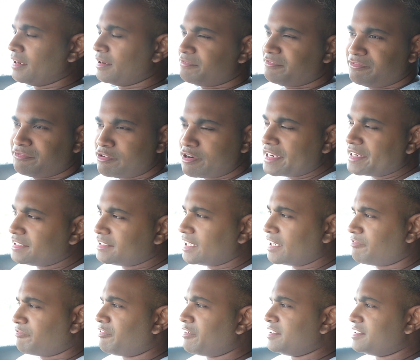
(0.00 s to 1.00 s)
There are 3
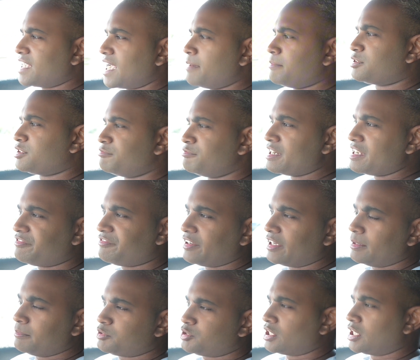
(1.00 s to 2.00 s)
different types of
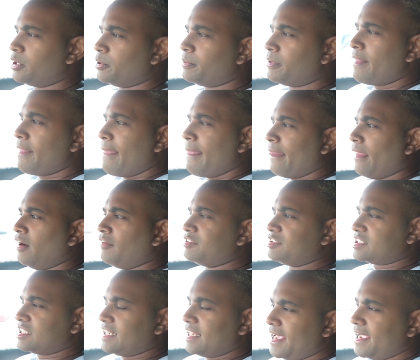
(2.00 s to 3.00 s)
refurb. So
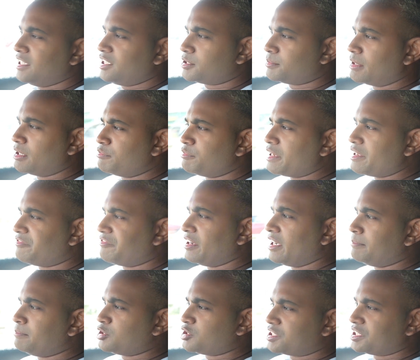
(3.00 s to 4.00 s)
obviously the HMO
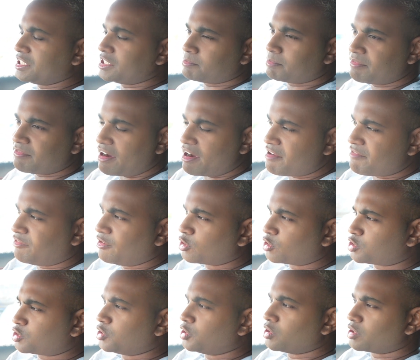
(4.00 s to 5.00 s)
refurb just needs to be very
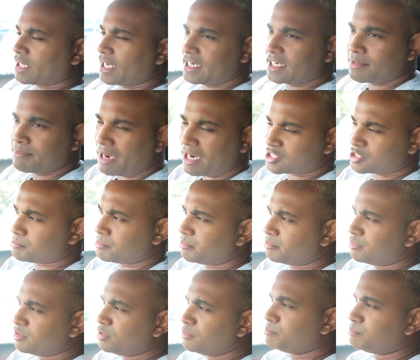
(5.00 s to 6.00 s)
functional, get the
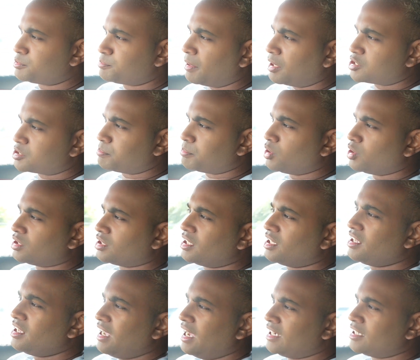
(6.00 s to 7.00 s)
maximum rooms possible,
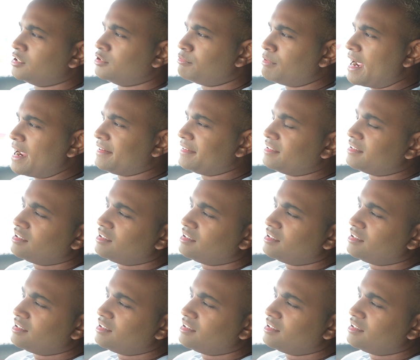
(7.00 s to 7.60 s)
and the rent.